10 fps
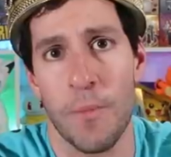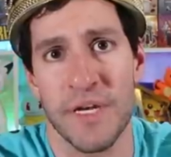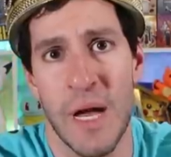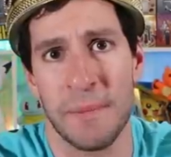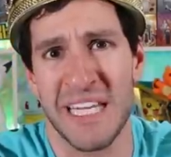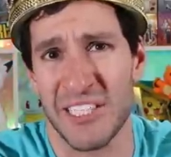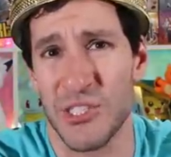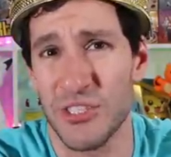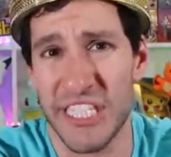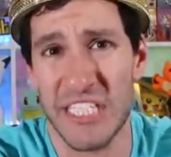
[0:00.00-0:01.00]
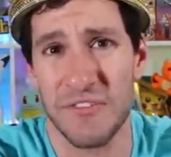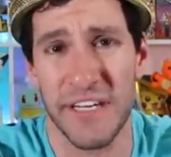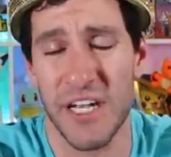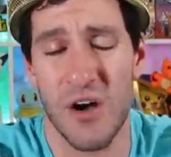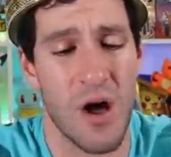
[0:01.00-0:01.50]
opened up in like Tuesday's
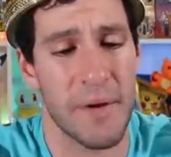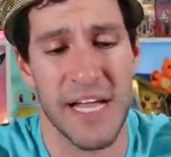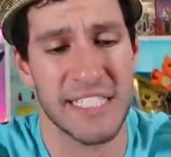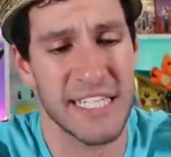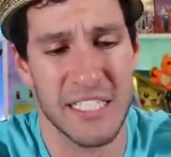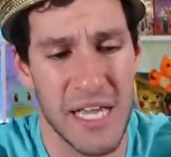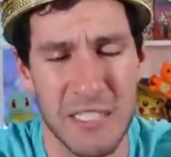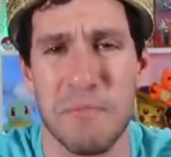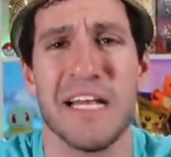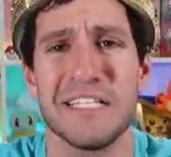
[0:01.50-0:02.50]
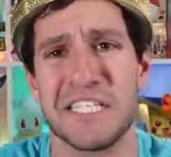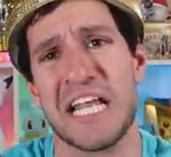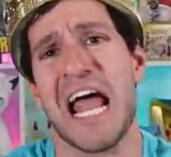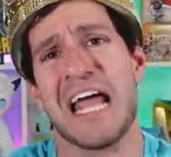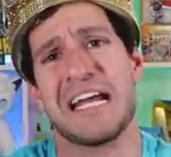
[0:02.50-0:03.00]
video. It's been
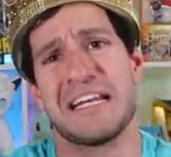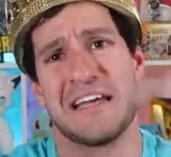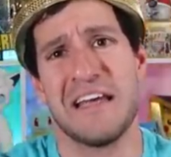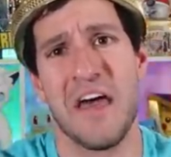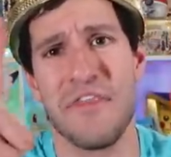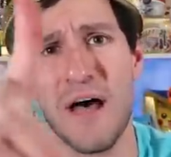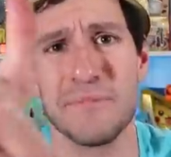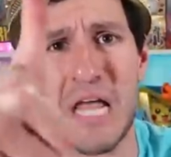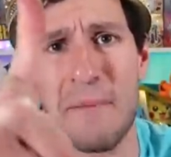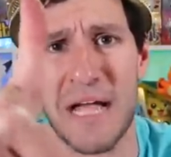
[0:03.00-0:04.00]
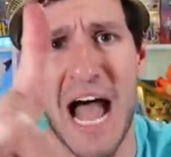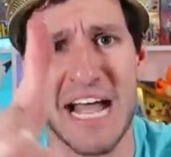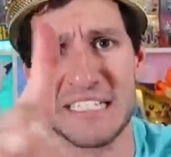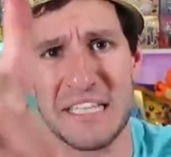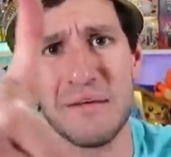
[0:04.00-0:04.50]
insane! Thumbs up,
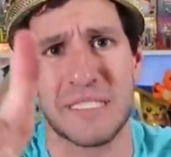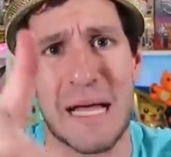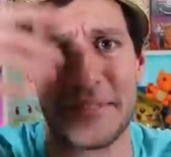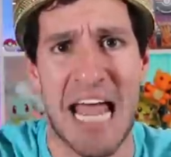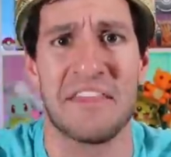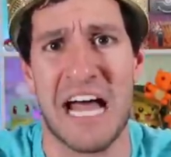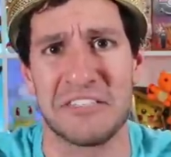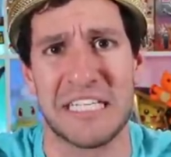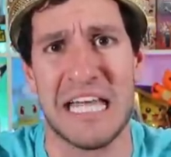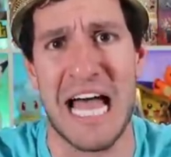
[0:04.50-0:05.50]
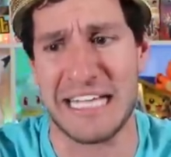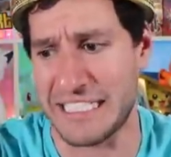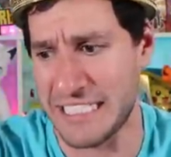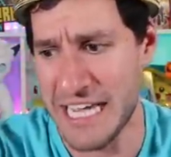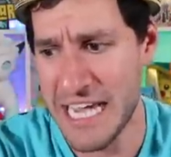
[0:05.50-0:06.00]
guys! Thumbs up! 10,000
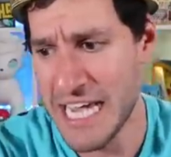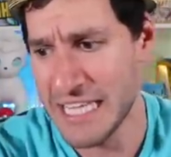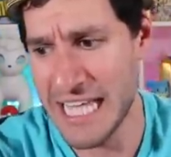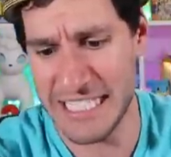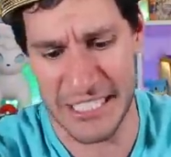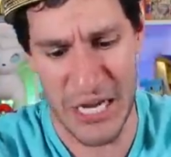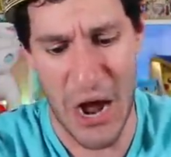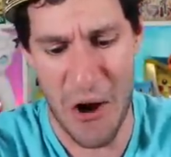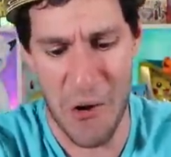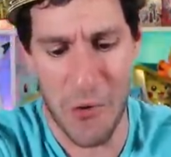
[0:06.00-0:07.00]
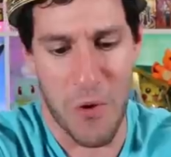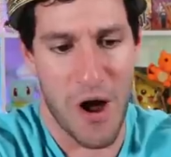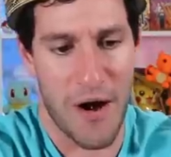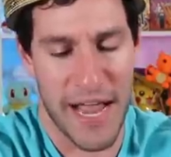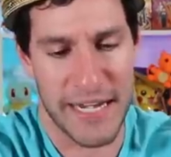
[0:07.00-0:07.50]
likes! Let's go!
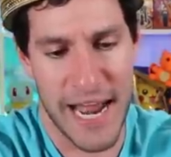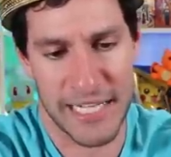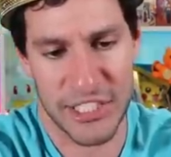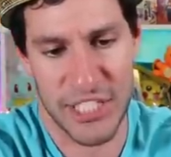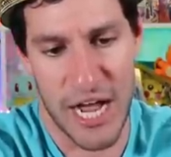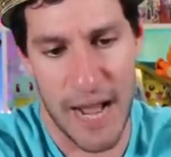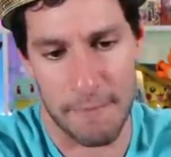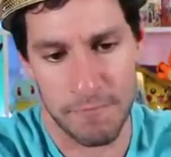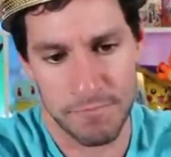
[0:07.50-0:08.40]
All right, next up,